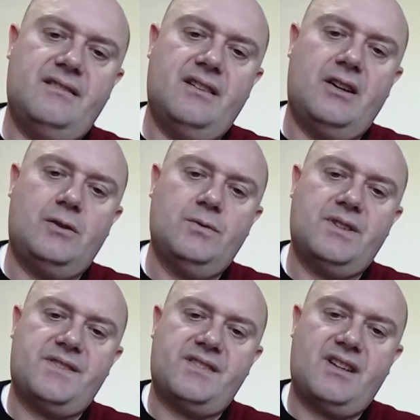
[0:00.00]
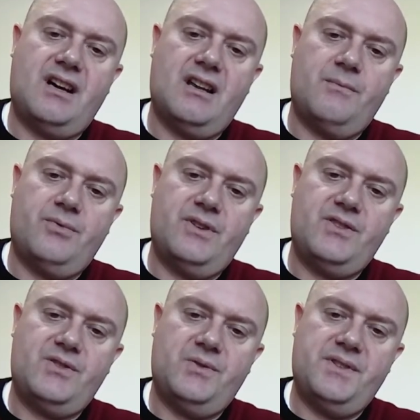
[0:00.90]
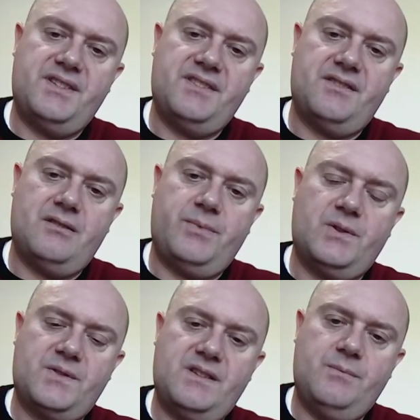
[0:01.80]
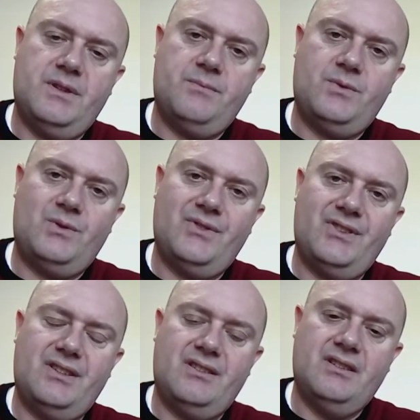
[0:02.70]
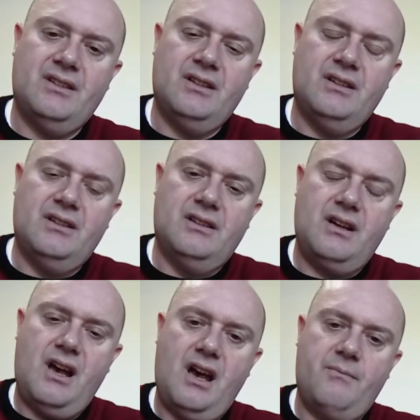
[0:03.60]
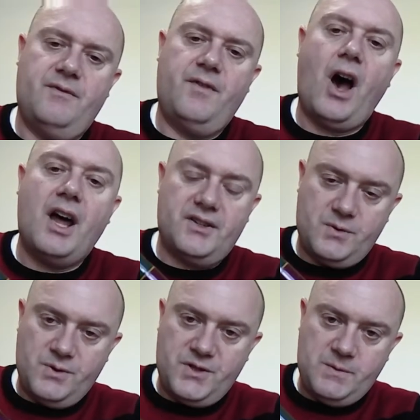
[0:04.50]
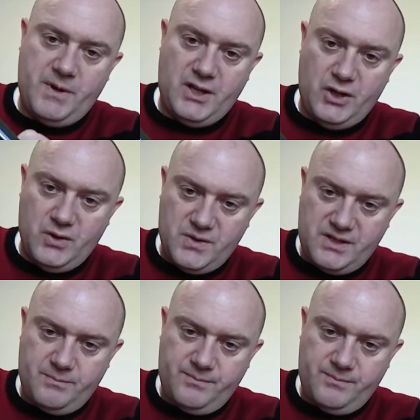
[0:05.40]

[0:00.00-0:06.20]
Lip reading: older style, I'm pretty sure this isn't epoxy but more the varnish which has been used to